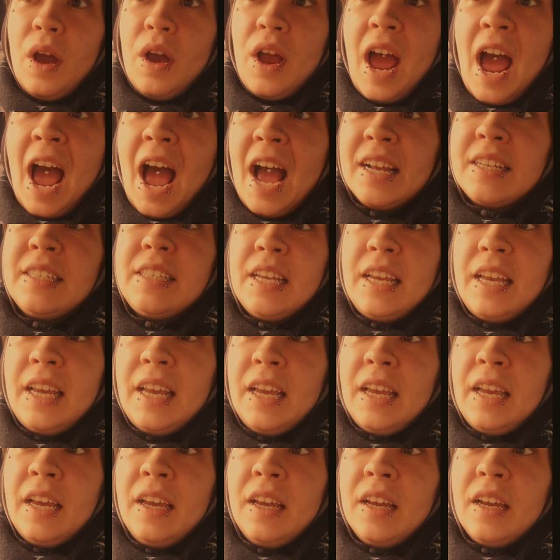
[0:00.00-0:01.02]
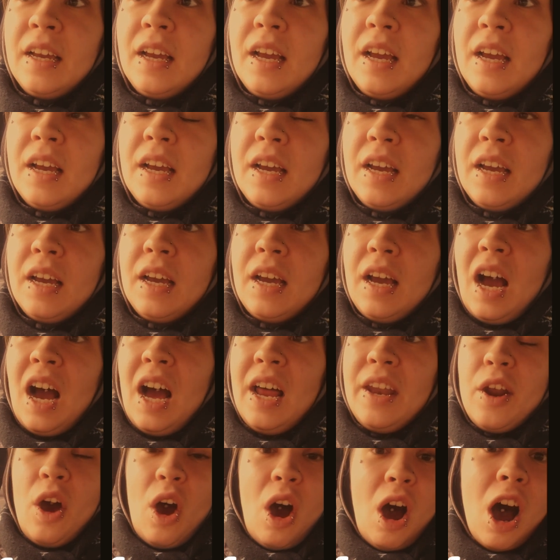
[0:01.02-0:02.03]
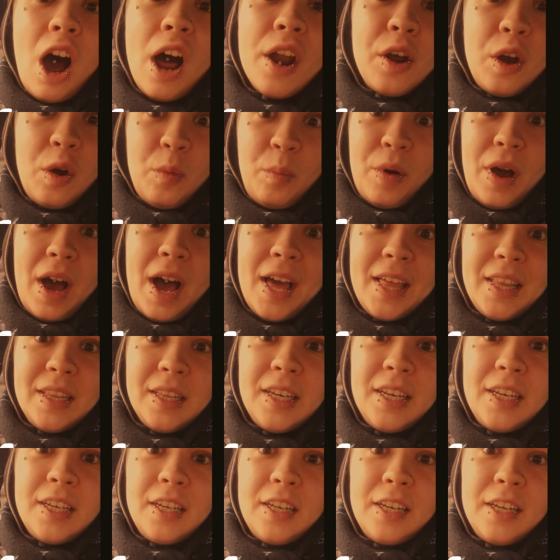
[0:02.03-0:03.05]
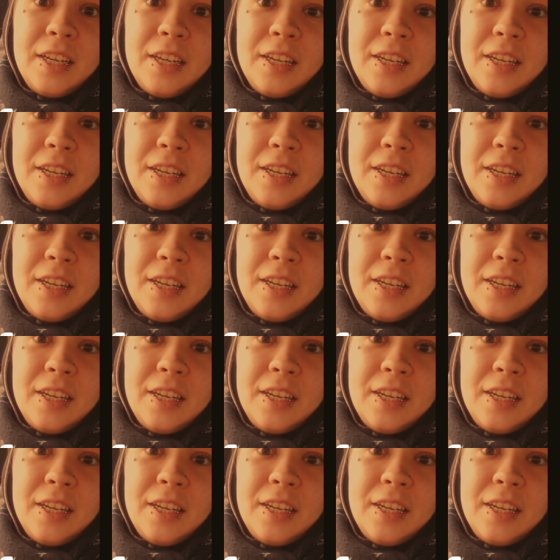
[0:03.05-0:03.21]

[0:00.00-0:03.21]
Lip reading: acting on autopilot.